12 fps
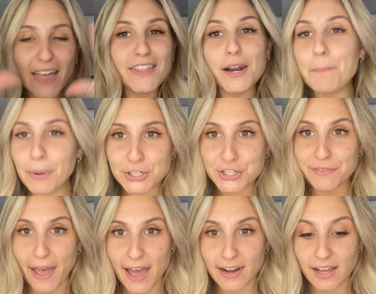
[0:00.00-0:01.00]
then a bunch of
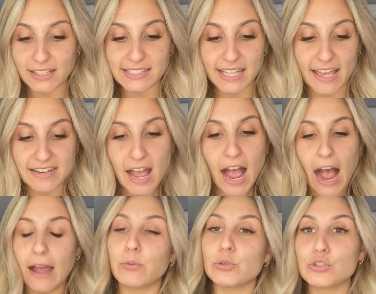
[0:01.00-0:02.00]
add-ons that
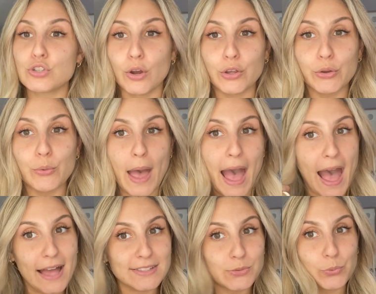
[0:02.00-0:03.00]
I will show you
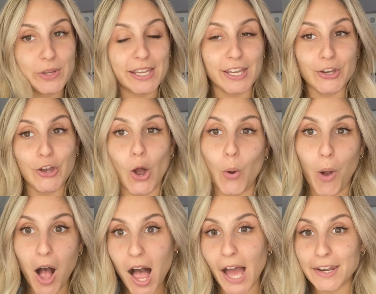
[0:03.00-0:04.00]
as we go
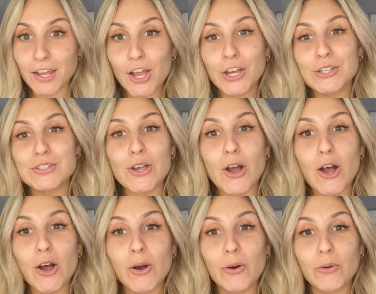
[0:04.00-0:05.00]
on.
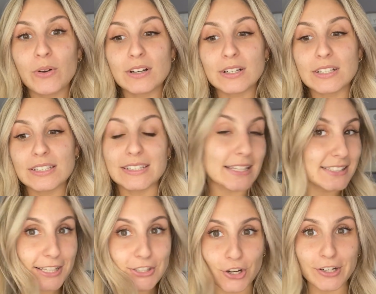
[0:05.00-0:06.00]
So let's
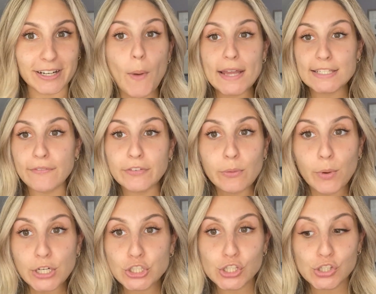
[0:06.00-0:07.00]
get started. I definitely
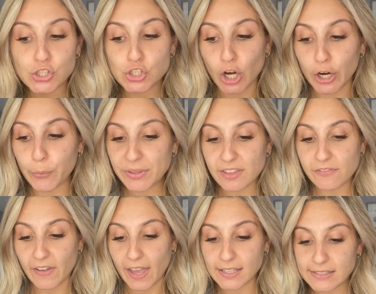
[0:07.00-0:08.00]
want to just start with the
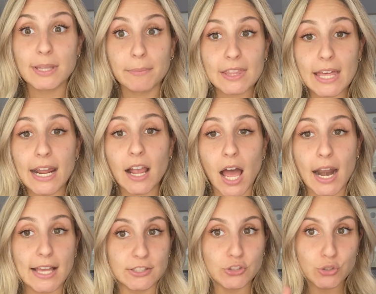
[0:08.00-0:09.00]
face. Something that I got
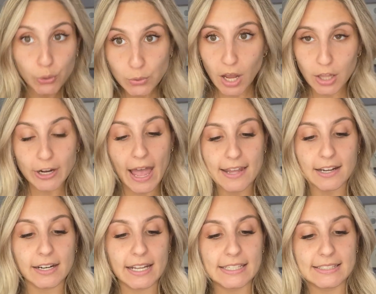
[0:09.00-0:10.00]
as a $2
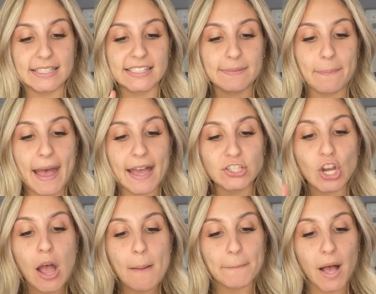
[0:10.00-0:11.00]
add-on is the
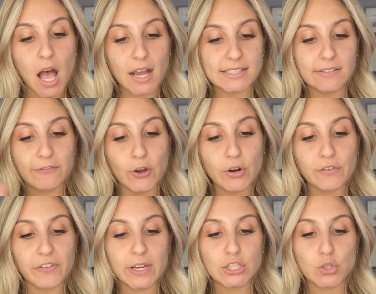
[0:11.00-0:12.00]
SMASHBOX Photo
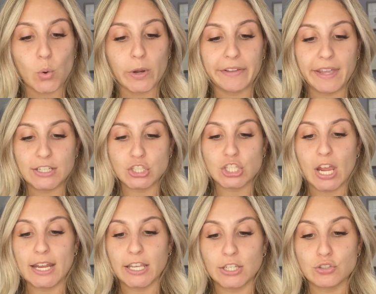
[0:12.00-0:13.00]
Finish Oil and
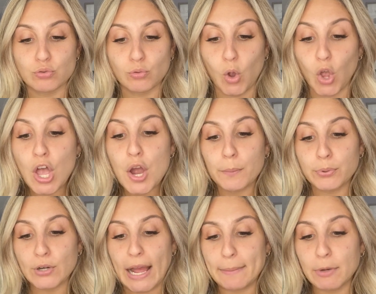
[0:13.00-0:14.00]
Shine Control
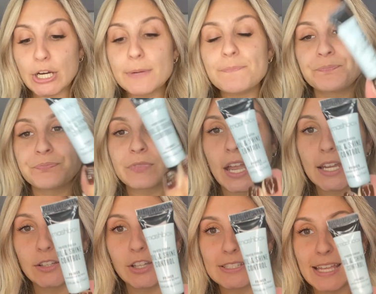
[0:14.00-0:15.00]
Primer. And
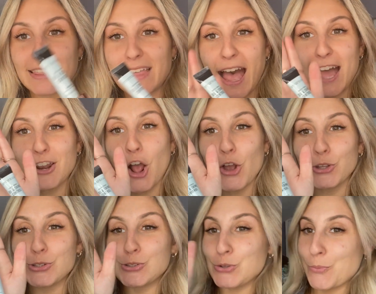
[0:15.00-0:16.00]
it looks like that.
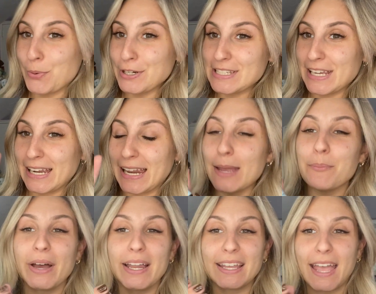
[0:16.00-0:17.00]
Super teeny,
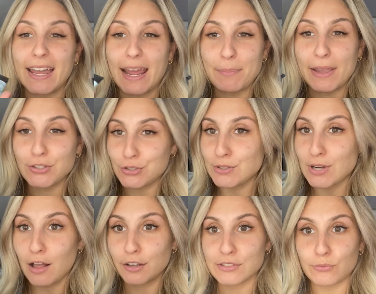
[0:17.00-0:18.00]
but again, I paid
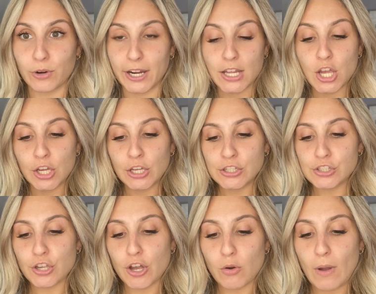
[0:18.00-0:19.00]
$2 for it.
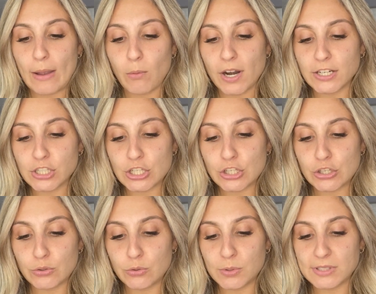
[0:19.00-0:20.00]
So I wanted to use